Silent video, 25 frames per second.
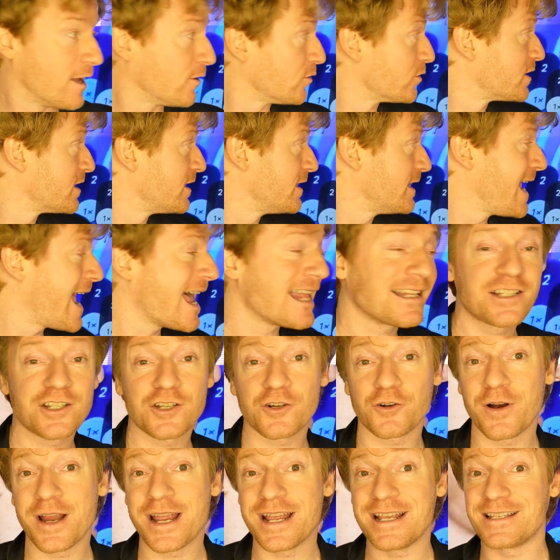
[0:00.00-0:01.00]
else? And the
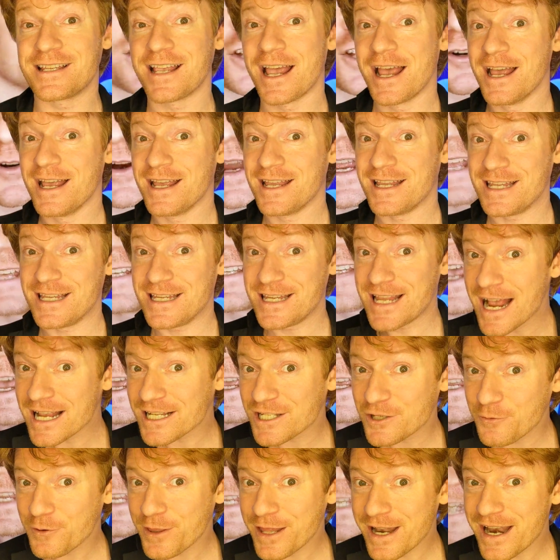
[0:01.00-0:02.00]
answer is
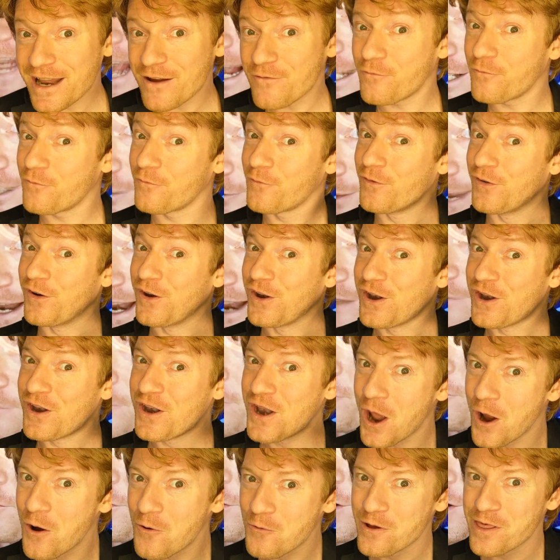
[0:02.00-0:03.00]
yes with an if,
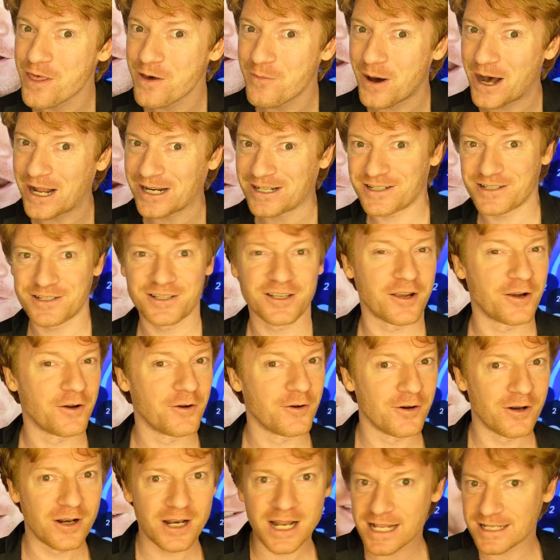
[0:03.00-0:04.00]
no with a but.
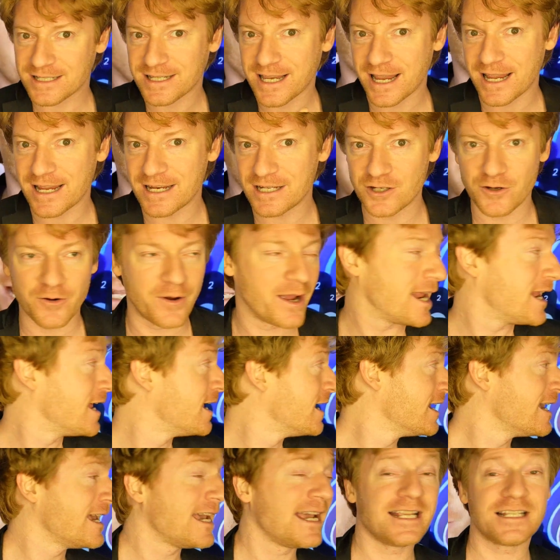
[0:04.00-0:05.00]
So let's get into it.
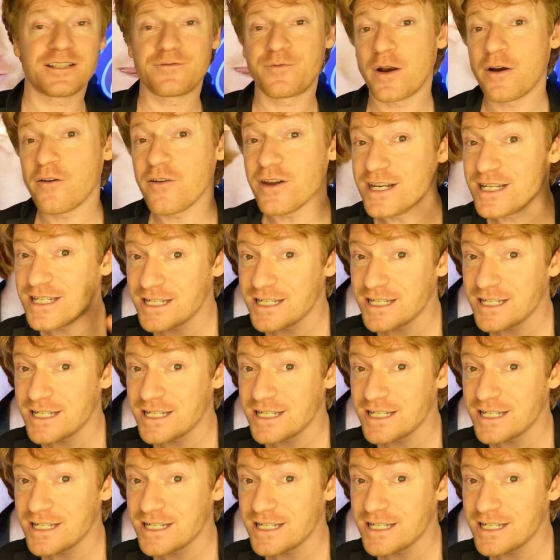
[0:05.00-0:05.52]
It's very